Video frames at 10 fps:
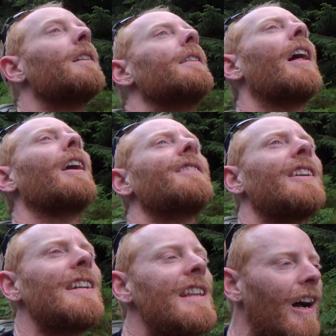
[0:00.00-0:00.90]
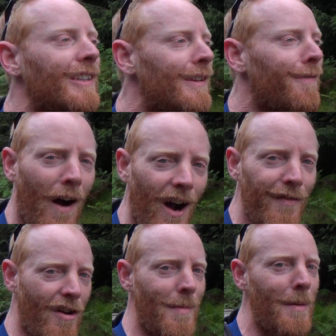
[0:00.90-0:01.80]

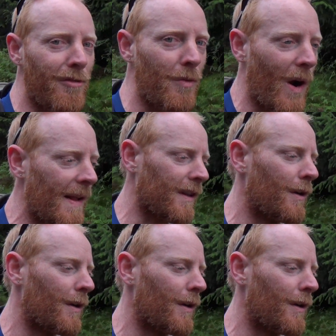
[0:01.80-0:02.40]
1995. I remember it well,